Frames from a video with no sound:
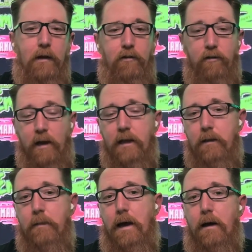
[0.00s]
Check
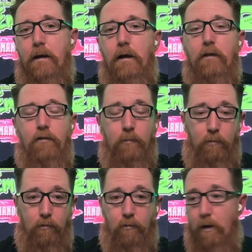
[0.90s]
them out.
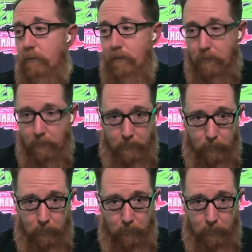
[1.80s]
Subscribe to them